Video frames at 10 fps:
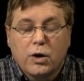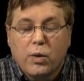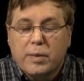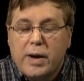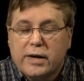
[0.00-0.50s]

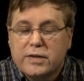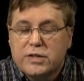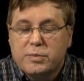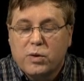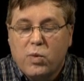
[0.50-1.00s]
Going back to
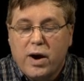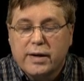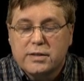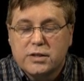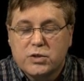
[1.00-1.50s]
this
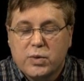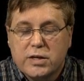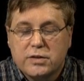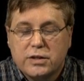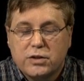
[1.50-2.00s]
Milwaukee
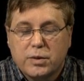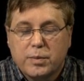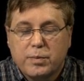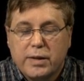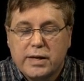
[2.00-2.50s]
situation that
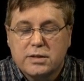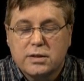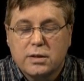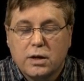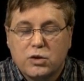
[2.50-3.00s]
took
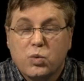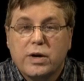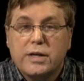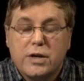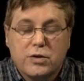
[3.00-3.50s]
place
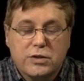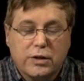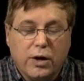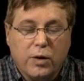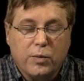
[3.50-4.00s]
20 years
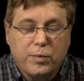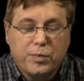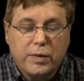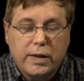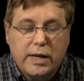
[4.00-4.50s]
ago,
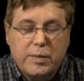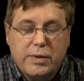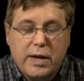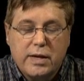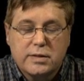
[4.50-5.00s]

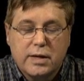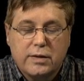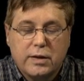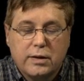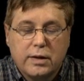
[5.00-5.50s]
EPA
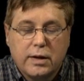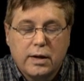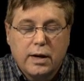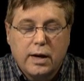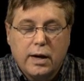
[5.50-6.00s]
said
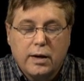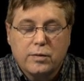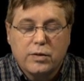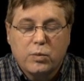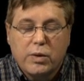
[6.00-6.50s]

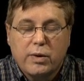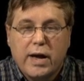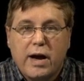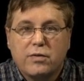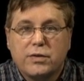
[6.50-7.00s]
that we would
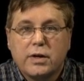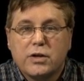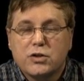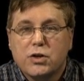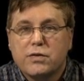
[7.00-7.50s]
have
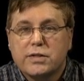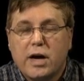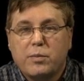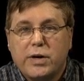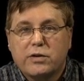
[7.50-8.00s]
surface
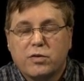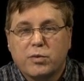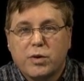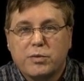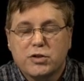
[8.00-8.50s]
outbreaks from
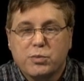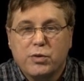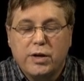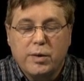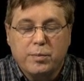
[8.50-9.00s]

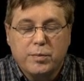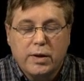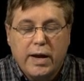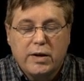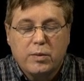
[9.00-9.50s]
cryptosporidium,
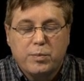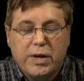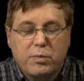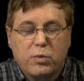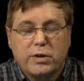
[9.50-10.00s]
and that
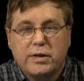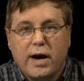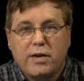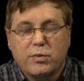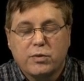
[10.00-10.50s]
people would
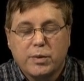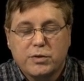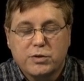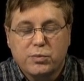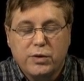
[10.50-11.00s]
die from
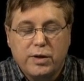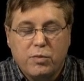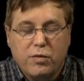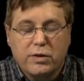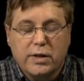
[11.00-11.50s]

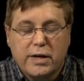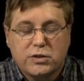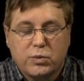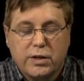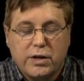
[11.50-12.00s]
cryptosporidium over the
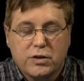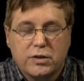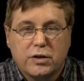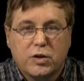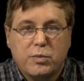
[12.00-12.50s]
last 20 years,
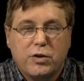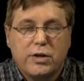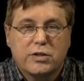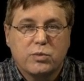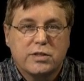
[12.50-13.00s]
and that
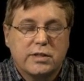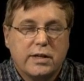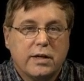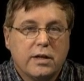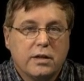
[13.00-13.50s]
communities would
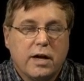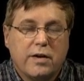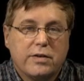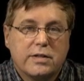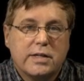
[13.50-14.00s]
see a
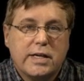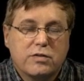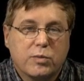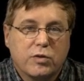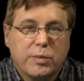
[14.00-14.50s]
lot of
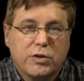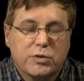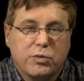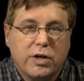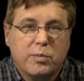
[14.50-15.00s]
disease from
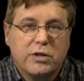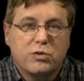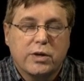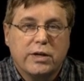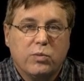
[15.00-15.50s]
cryptosporidium and
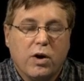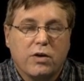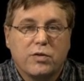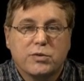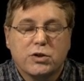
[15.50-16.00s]
drinking
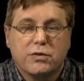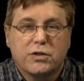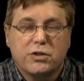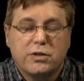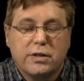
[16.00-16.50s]
water from
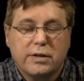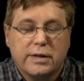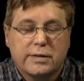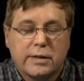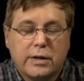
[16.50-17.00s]
surface
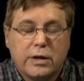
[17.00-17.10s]
utilities.